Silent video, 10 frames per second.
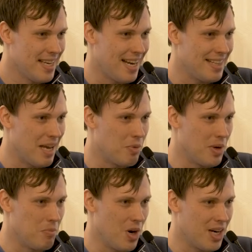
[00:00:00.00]
And at that
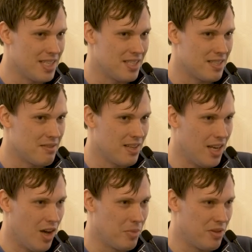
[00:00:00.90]
point, Mark had just
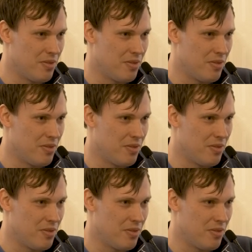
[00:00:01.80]
like called me